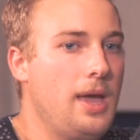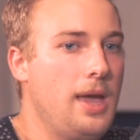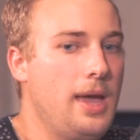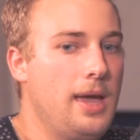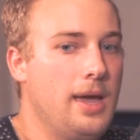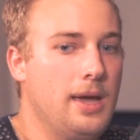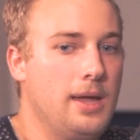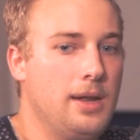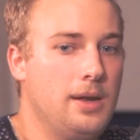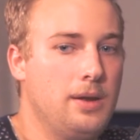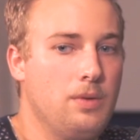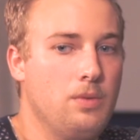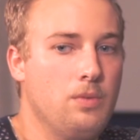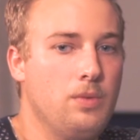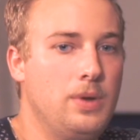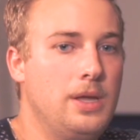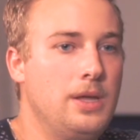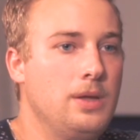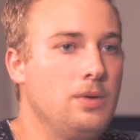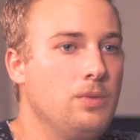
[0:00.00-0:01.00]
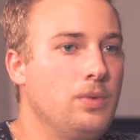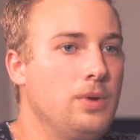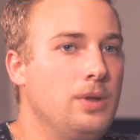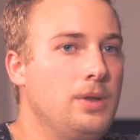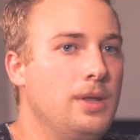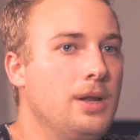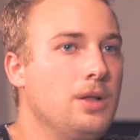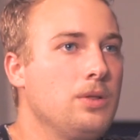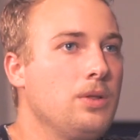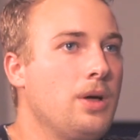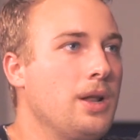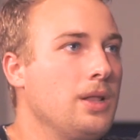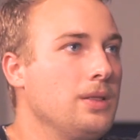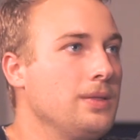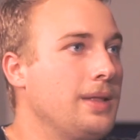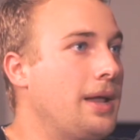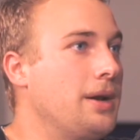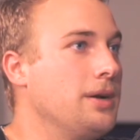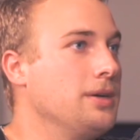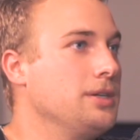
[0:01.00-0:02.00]
And we did a lot of
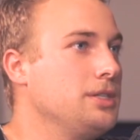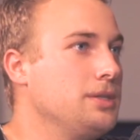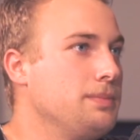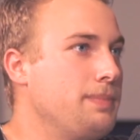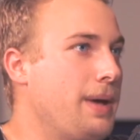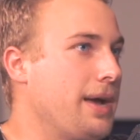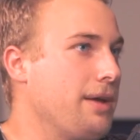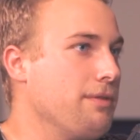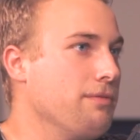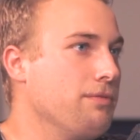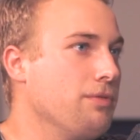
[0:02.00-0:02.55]
letters back and